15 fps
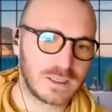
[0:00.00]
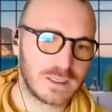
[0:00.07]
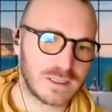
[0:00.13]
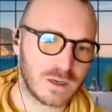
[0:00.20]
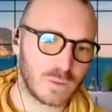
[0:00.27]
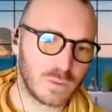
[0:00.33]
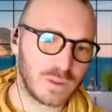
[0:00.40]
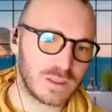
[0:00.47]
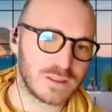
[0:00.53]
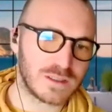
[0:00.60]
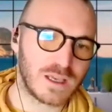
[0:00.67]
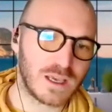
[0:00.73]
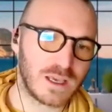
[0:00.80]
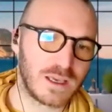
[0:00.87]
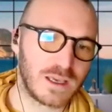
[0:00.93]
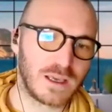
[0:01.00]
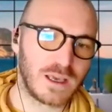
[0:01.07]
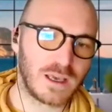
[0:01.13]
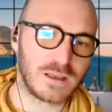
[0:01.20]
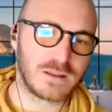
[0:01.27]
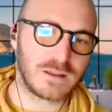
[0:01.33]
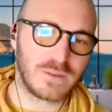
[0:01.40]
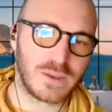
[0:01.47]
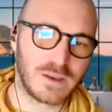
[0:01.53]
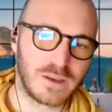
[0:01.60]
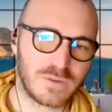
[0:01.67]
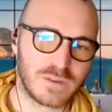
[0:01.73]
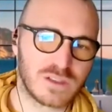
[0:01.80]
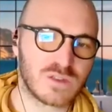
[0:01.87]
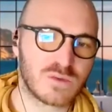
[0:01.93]
is that we can say, hey,
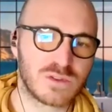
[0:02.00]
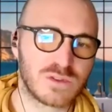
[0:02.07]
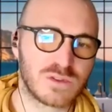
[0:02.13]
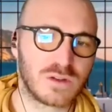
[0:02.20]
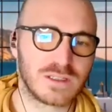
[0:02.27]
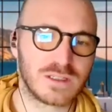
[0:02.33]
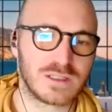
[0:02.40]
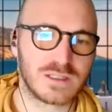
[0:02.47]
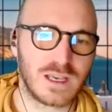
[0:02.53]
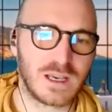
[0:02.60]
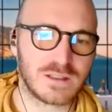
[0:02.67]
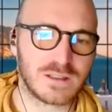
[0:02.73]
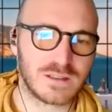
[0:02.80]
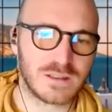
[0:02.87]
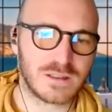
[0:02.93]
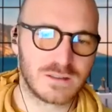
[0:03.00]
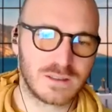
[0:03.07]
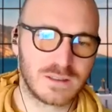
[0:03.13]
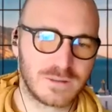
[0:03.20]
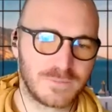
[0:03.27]
if this result is guest,